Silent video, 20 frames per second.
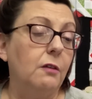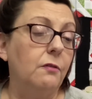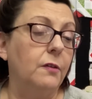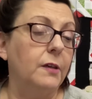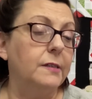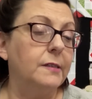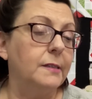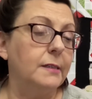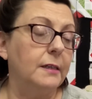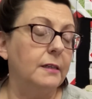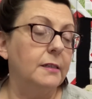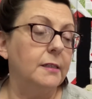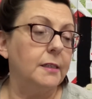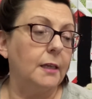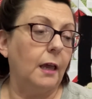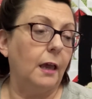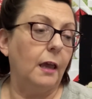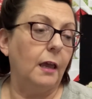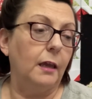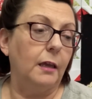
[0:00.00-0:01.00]
This is
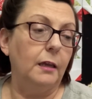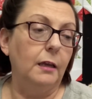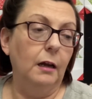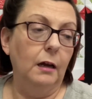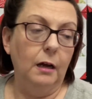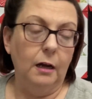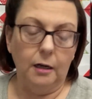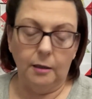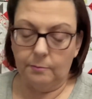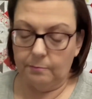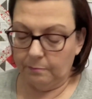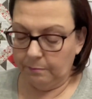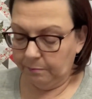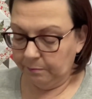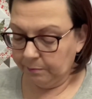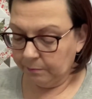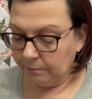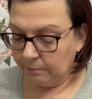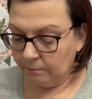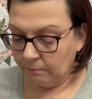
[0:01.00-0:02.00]
a
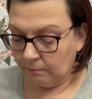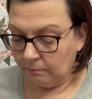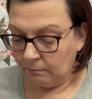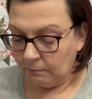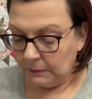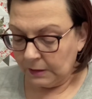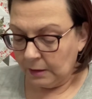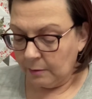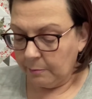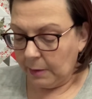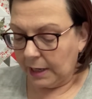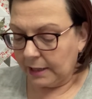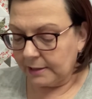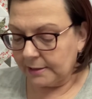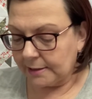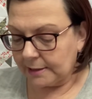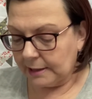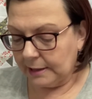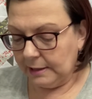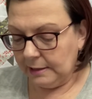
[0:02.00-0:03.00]

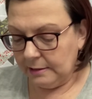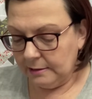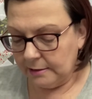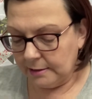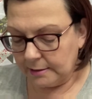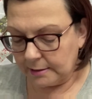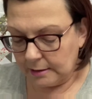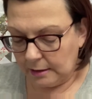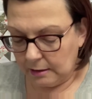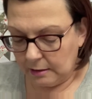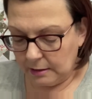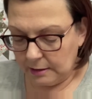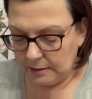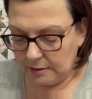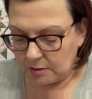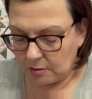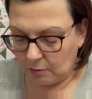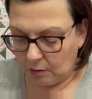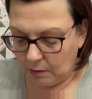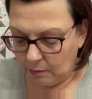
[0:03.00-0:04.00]
magazine design,
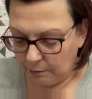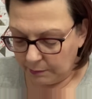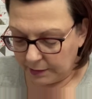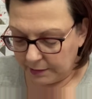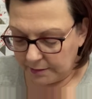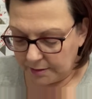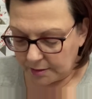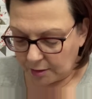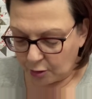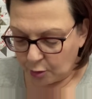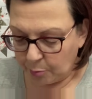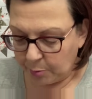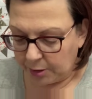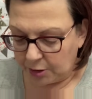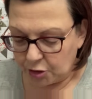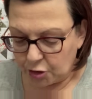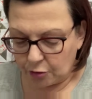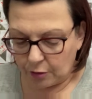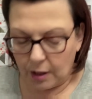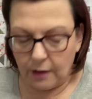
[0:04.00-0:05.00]
so I'll insert a
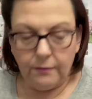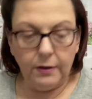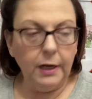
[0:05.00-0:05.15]
picture of it